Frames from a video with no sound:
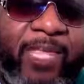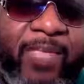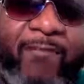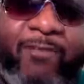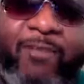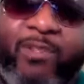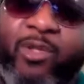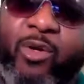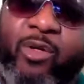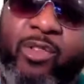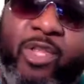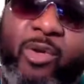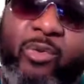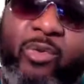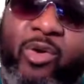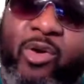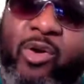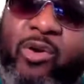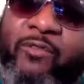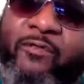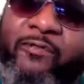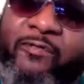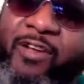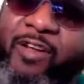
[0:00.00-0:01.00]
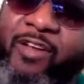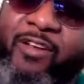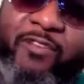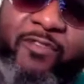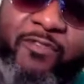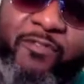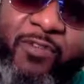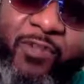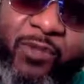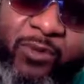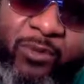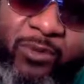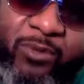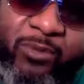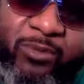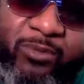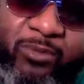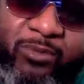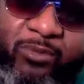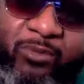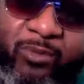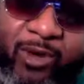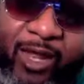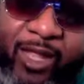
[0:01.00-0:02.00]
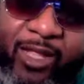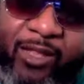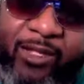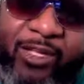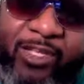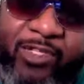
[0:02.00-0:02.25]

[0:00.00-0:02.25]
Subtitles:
even though there were very few, right?